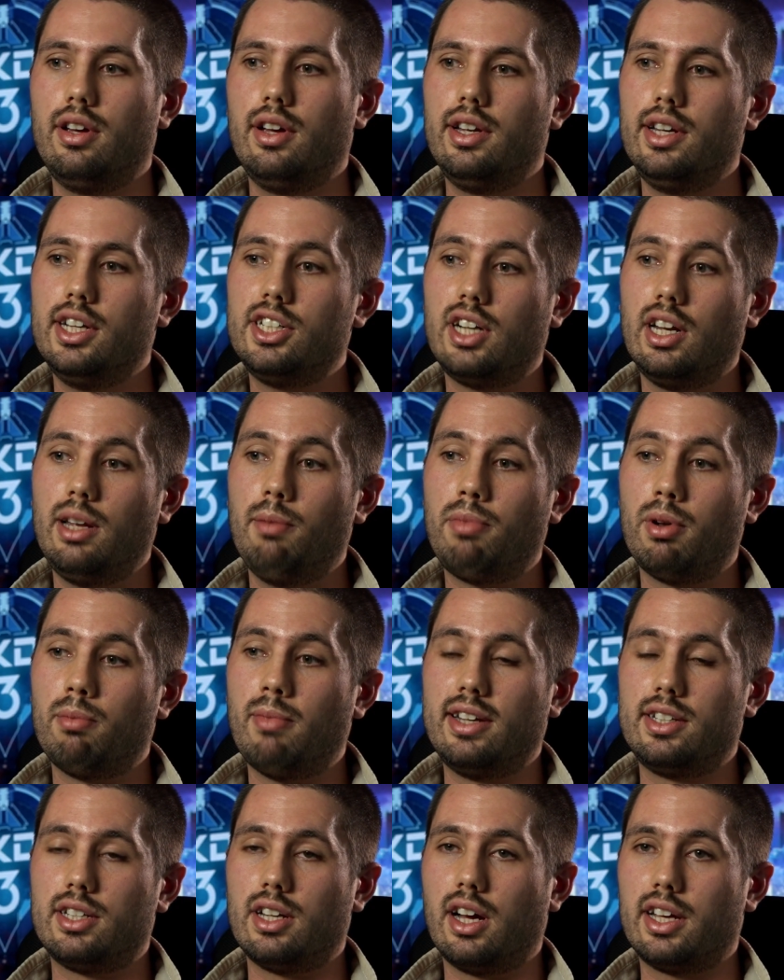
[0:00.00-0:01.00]
Initially
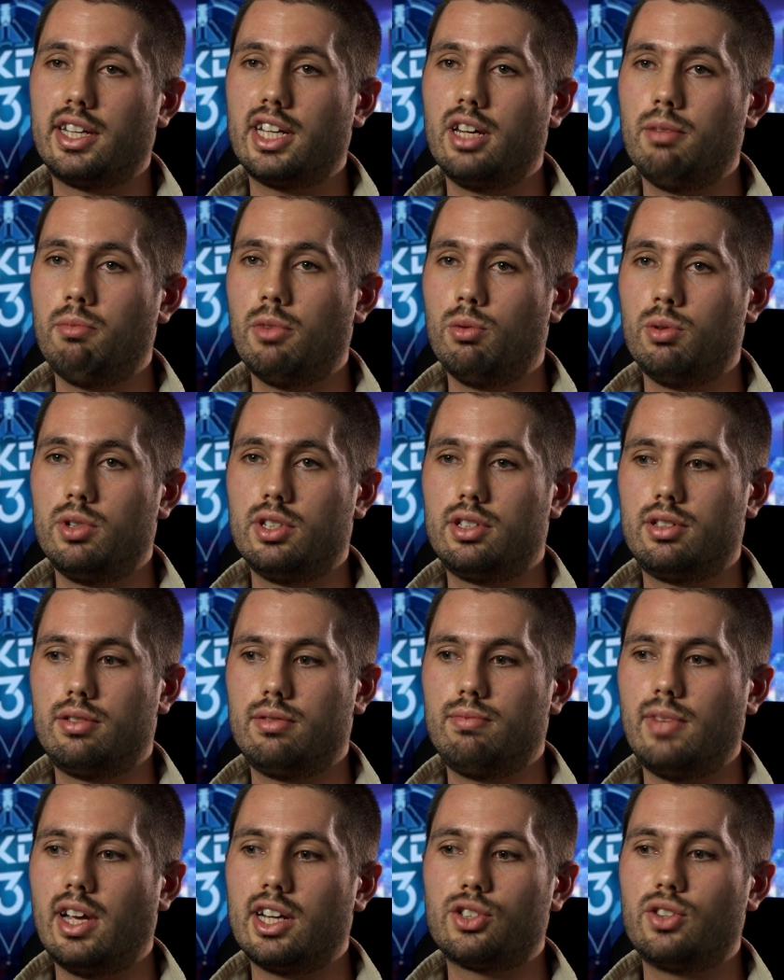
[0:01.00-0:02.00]
implementing iKingdom was
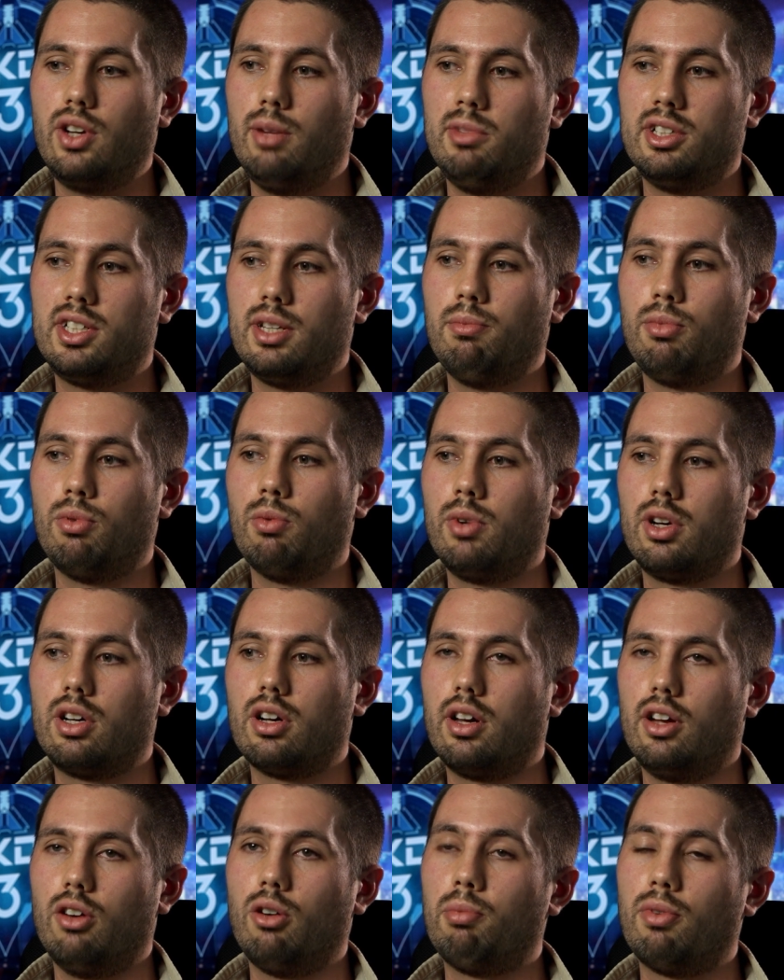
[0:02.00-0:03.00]
extremely simple. We
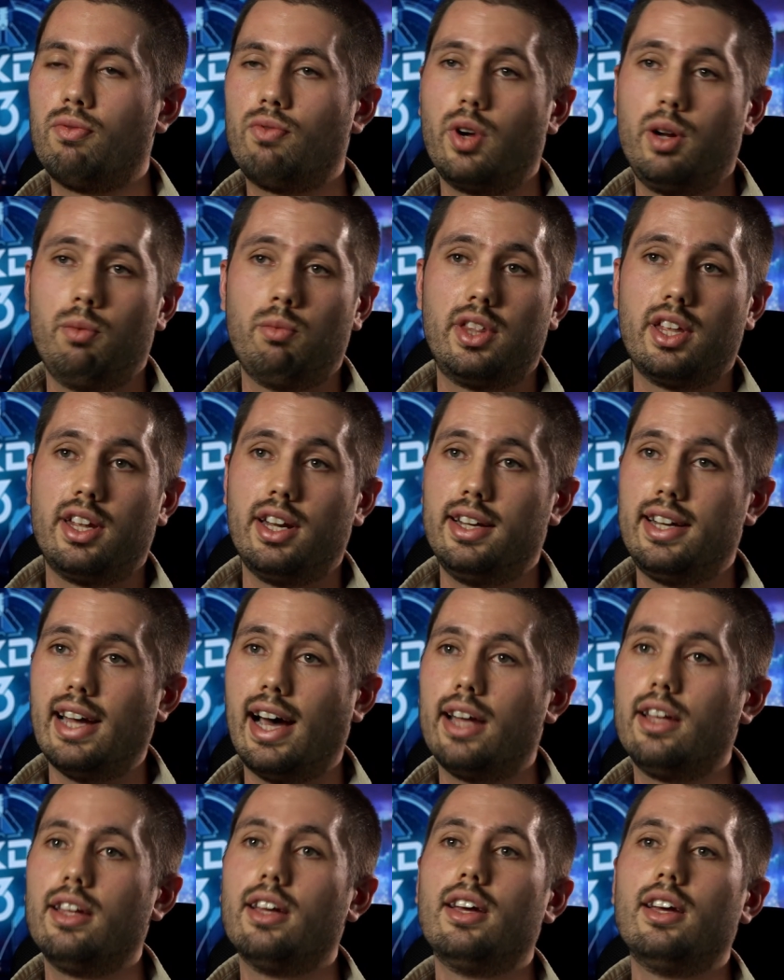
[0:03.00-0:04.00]
got it up and running within a
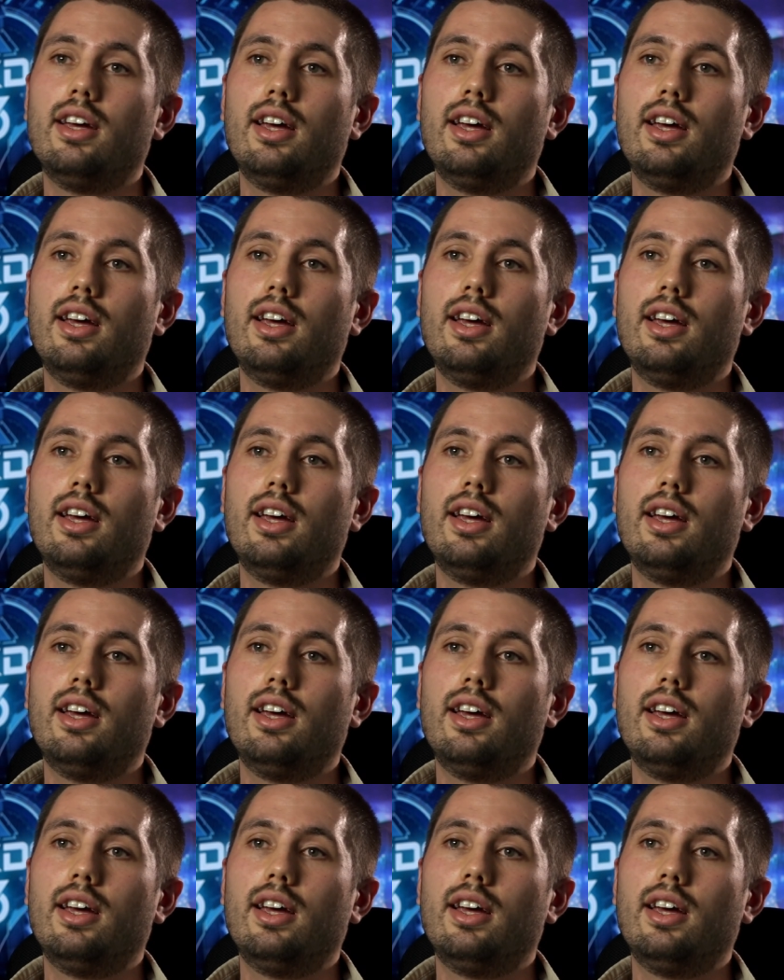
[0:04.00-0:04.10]
day,